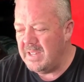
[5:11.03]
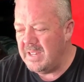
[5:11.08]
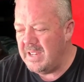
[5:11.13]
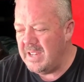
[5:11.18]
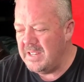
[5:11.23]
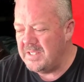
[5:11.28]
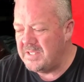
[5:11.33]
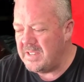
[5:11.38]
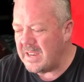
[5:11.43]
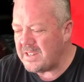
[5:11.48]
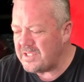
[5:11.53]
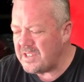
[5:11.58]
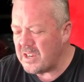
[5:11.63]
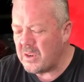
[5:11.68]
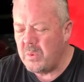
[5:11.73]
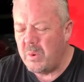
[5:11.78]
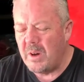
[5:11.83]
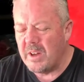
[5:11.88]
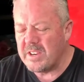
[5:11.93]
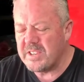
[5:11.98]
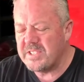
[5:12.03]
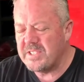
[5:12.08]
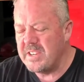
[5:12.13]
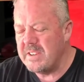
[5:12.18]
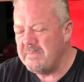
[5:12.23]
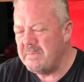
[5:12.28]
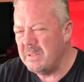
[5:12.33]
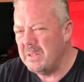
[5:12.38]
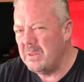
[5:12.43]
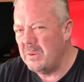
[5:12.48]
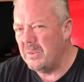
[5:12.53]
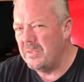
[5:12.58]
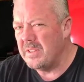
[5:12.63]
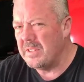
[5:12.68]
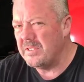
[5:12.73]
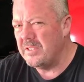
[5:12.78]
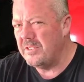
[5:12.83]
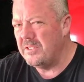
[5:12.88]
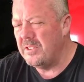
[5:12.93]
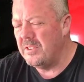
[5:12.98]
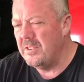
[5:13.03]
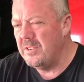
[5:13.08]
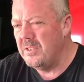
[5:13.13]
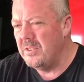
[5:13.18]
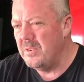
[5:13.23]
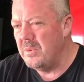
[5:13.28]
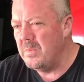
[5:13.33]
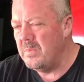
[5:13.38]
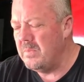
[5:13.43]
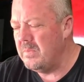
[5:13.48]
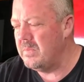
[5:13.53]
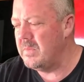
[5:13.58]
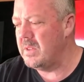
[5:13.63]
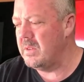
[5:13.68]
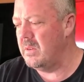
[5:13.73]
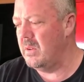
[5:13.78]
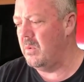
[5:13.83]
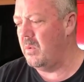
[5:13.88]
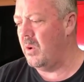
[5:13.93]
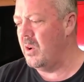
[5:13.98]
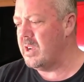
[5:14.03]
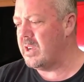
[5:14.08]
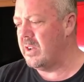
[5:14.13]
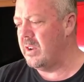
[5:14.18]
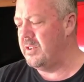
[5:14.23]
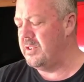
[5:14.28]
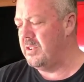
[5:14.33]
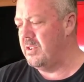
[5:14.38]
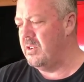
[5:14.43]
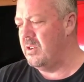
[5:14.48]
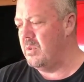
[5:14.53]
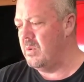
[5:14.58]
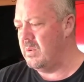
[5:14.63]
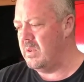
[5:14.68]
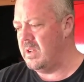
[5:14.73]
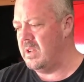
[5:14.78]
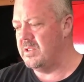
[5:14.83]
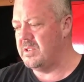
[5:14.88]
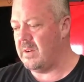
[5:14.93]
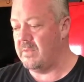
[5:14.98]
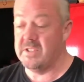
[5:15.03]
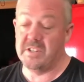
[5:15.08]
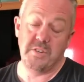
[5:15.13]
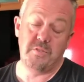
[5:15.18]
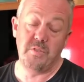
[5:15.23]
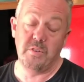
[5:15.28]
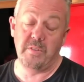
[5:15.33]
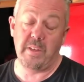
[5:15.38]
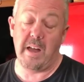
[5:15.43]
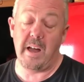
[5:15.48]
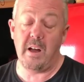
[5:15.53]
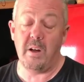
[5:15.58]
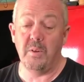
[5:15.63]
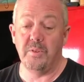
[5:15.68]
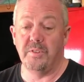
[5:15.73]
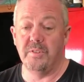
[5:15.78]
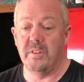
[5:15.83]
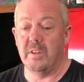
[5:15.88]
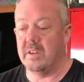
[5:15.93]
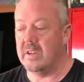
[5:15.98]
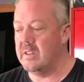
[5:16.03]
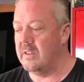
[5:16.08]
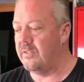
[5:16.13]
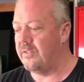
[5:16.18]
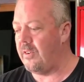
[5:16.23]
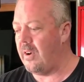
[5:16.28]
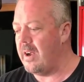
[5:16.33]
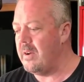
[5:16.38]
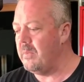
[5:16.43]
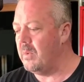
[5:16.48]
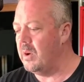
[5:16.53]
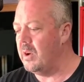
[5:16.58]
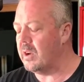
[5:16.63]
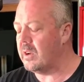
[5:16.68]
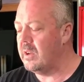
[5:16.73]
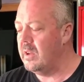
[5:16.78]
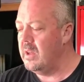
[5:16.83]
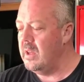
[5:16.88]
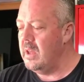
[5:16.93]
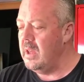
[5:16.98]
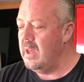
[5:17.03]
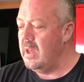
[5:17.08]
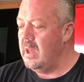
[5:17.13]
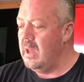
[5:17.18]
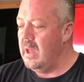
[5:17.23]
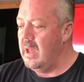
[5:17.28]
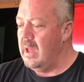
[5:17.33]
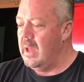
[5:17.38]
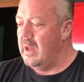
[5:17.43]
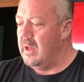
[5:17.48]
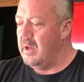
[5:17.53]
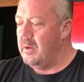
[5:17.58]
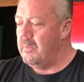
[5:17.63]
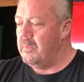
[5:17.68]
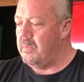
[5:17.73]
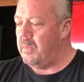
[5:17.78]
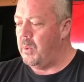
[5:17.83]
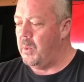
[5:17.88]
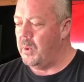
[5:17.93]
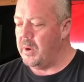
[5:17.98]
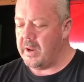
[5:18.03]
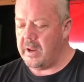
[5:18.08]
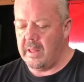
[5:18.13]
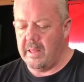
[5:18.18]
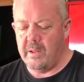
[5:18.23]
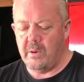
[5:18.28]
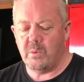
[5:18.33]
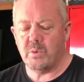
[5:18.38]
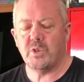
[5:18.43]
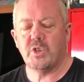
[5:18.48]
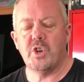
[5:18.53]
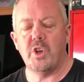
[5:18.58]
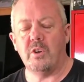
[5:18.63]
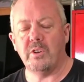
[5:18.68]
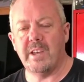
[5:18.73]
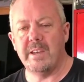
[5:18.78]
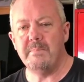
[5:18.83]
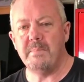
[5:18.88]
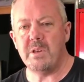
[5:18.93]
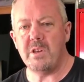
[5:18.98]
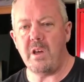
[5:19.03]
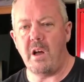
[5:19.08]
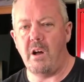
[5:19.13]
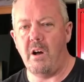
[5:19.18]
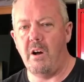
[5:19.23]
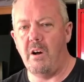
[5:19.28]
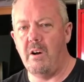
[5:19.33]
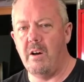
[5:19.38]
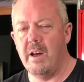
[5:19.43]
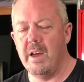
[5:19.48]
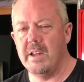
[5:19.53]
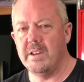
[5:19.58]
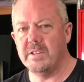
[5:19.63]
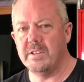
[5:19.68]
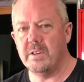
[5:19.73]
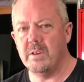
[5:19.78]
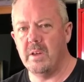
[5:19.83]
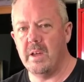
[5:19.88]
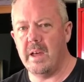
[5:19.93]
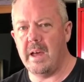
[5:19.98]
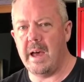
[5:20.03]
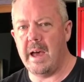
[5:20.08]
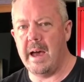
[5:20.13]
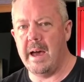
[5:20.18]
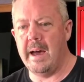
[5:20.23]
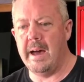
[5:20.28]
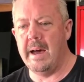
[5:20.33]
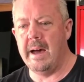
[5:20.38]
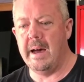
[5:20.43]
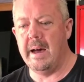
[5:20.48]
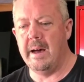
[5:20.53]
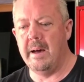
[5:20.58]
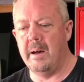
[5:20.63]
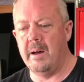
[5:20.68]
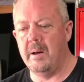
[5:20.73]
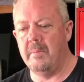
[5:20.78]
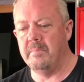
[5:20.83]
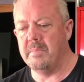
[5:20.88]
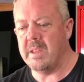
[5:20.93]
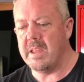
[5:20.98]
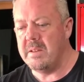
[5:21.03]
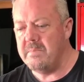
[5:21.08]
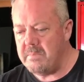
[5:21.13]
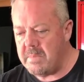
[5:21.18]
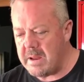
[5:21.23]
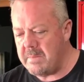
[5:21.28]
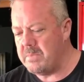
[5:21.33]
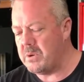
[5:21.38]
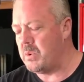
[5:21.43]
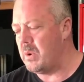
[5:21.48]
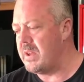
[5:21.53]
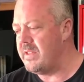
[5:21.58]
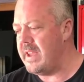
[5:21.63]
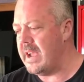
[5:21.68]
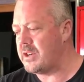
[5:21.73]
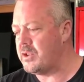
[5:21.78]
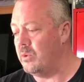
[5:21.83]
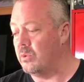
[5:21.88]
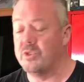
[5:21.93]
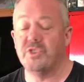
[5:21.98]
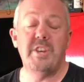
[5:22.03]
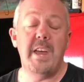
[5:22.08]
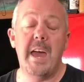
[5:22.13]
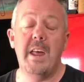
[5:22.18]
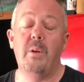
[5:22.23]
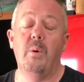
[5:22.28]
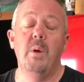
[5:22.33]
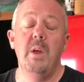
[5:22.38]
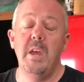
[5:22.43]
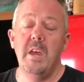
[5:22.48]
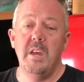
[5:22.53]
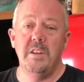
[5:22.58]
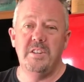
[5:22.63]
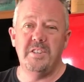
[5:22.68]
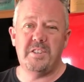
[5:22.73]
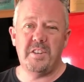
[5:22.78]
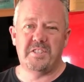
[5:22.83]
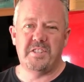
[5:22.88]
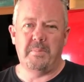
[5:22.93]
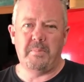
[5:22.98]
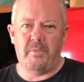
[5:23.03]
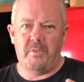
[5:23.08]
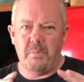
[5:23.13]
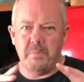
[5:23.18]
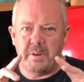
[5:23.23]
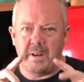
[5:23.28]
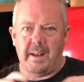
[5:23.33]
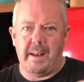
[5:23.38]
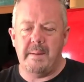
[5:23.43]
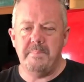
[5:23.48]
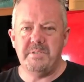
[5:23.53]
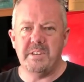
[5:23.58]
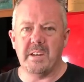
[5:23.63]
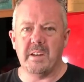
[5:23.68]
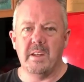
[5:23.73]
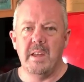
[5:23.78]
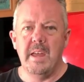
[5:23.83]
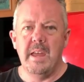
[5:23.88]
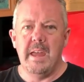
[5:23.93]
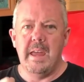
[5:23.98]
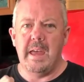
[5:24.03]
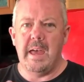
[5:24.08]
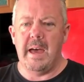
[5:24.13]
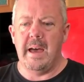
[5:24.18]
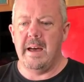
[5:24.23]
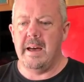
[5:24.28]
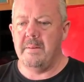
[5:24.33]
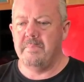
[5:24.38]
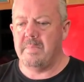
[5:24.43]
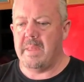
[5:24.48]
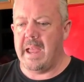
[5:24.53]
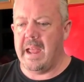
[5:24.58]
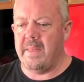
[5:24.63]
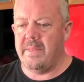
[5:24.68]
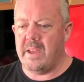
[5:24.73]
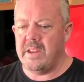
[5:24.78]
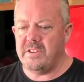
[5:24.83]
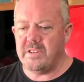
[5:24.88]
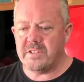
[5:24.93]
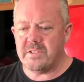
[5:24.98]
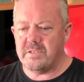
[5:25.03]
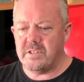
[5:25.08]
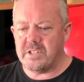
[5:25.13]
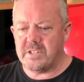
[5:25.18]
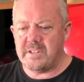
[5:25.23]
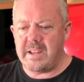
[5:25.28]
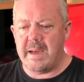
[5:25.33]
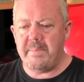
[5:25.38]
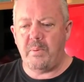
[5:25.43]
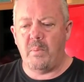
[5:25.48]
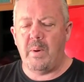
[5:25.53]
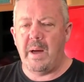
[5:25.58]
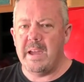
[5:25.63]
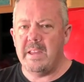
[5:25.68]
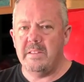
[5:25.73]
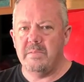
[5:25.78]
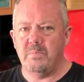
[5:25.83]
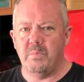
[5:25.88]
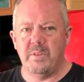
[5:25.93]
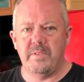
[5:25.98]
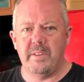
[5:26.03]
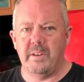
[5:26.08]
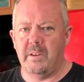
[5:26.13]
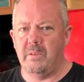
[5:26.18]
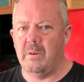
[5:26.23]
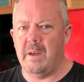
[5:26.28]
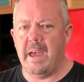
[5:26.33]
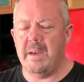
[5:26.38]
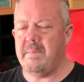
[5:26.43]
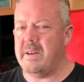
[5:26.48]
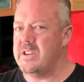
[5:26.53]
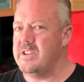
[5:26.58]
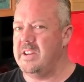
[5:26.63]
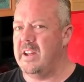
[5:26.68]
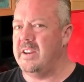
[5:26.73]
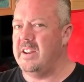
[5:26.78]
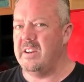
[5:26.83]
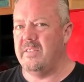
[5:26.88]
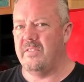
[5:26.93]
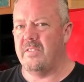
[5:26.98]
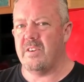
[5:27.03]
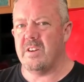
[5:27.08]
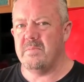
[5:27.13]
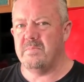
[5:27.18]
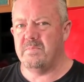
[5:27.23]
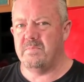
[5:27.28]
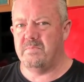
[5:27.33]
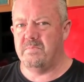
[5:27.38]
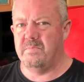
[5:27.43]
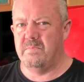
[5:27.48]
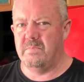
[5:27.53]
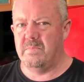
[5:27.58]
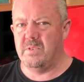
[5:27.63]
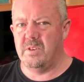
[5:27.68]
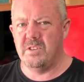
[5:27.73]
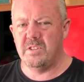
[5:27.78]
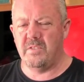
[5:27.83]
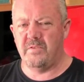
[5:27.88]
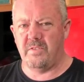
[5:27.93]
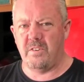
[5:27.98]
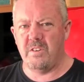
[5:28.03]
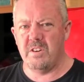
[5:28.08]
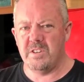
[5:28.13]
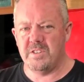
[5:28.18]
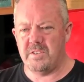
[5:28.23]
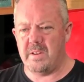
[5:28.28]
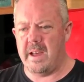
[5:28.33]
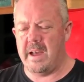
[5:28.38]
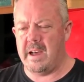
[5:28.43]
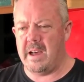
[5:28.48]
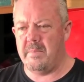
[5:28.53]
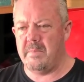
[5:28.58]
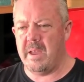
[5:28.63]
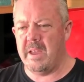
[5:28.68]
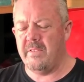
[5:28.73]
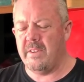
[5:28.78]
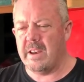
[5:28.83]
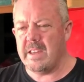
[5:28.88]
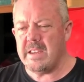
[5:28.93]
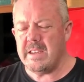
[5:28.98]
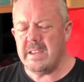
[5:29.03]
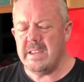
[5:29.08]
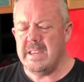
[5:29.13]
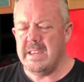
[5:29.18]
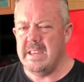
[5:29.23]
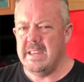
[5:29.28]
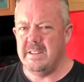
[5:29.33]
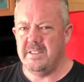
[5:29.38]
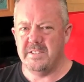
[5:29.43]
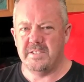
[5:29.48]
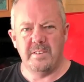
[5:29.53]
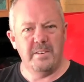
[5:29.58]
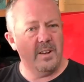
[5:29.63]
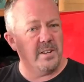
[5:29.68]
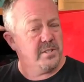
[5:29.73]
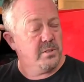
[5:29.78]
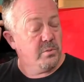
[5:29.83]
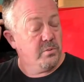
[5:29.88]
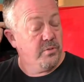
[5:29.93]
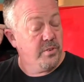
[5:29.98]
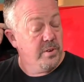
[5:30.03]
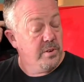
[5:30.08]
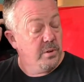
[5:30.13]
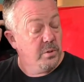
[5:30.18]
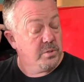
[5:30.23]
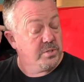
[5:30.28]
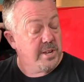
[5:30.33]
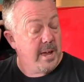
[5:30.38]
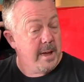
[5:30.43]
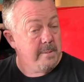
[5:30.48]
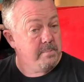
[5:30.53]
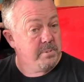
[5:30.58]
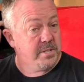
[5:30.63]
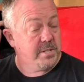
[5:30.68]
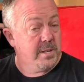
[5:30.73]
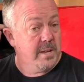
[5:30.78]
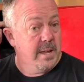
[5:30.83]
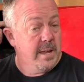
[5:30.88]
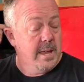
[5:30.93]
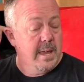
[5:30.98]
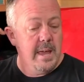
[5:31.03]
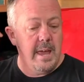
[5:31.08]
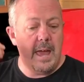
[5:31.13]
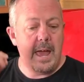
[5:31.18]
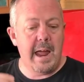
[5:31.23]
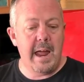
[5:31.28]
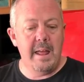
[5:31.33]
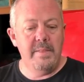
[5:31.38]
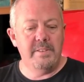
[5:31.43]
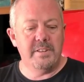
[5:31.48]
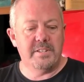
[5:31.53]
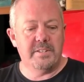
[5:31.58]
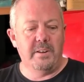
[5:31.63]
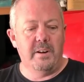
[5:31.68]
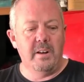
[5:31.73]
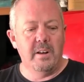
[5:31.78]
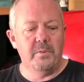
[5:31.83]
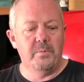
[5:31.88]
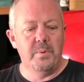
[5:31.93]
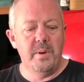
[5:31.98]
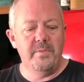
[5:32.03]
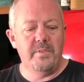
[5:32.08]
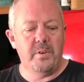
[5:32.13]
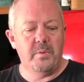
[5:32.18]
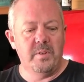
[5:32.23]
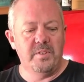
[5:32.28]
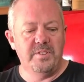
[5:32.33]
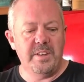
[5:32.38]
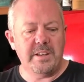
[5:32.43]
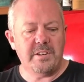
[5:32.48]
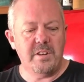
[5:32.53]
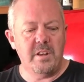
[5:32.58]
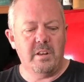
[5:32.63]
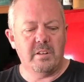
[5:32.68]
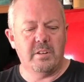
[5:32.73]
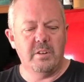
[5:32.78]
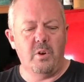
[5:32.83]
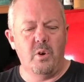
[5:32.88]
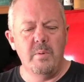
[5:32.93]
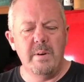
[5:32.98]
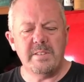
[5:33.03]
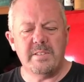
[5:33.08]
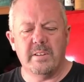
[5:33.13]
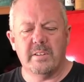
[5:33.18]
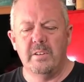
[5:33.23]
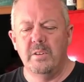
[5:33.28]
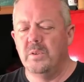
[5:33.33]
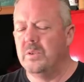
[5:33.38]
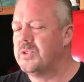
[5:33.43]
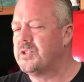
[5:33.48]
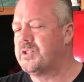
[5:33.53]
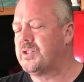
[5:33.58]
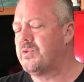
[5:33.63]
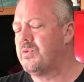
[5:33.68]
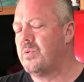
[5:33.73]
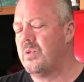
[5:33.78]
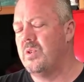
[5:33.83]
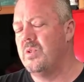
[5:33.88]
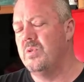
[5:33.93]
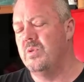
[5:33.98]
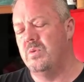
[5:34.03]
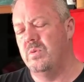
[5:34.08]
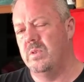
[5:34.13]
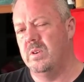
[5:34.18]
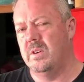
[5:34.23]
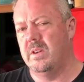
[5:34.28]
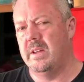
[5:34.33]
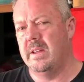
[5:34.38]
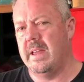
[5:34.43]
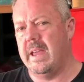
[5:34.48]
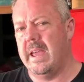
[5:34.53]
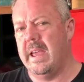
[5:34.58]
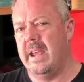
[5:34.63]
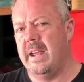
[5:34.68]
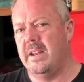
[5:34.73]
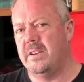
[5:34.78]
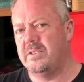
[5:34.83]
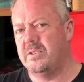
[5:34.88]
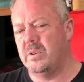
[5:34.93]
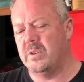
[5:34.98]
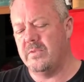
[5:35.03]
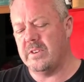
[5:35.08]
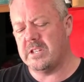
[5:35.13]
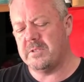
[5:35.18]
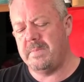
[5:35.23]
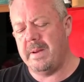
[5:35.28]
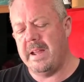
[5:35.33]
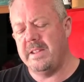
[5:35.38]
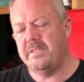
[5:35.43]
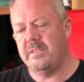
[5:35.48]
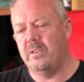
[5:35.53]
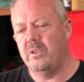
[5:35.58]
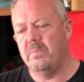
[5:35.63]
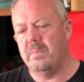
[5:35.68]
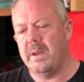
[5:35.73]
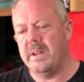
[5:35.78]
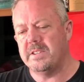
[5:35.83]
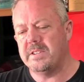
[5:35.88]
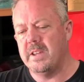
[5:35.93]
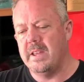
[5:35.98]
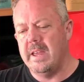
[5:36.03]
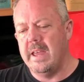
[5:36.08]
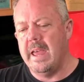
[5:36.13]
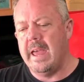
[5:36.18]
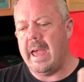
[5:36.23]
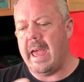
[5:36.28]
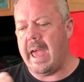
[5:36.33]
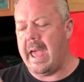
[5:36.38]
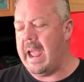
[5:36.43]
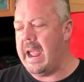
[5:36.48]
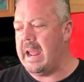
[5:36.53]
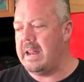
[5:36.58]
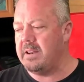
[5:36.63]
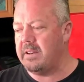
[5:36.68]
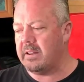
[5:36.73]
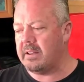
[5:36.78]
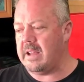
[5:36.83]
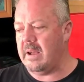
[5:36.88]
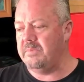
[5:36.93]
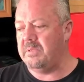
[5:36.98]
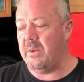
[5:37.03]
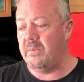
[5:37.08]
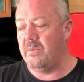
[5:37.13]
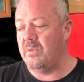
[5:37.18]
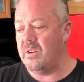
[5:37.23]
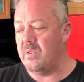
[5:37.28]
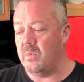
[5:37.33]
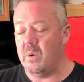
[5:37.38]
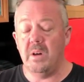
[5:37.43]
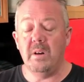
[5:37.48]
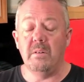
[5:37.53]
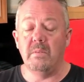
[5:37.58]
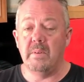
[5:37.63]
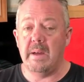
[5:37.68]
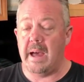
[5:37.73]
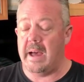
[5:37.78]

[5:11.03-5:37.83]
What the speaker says: It's actually quite a simple little thing to do. All you got to do is obviously drill the holes in the framework, put in a little chock in behind, in between the actual channel, just to stop it from collapsing, and then just tap away with a little hammer. You don't need to use it very heavily, just a nice little few little taps. And the style of rivet was actually like almost like a little screw, and sort of expands a little bit and comes up really well.